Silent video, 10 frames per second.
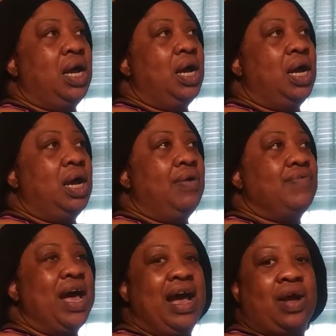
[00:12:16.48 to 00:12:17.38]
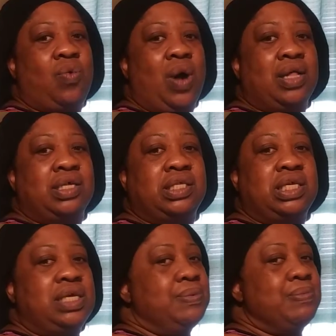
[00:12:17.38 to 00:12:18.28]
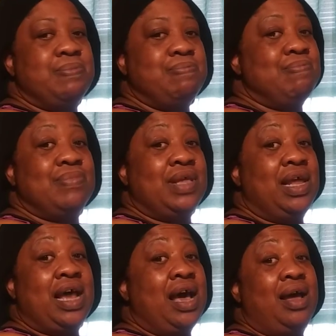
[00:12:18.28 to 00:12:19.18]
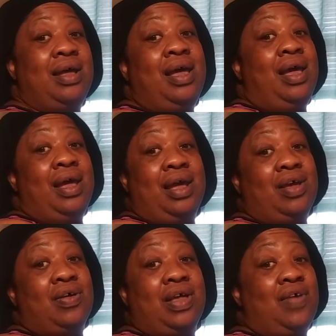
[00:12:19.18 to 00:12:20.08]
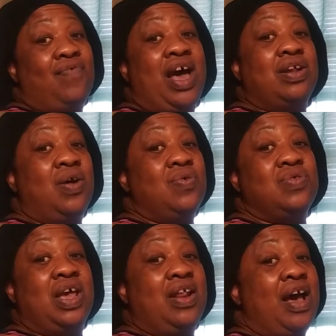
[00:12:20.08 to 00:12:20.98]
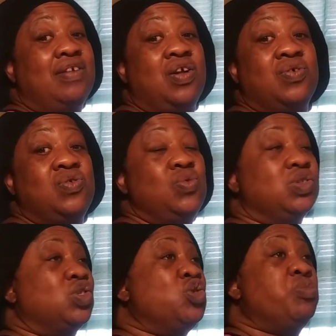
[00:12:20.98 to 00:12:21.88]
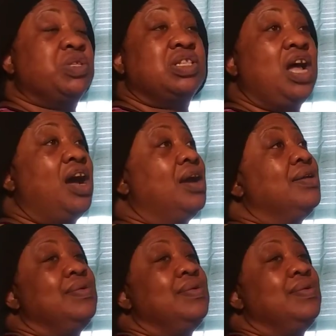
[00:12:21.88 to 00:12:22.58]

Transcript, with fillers: uh, high quality, and I if if I know that I know you a superstar,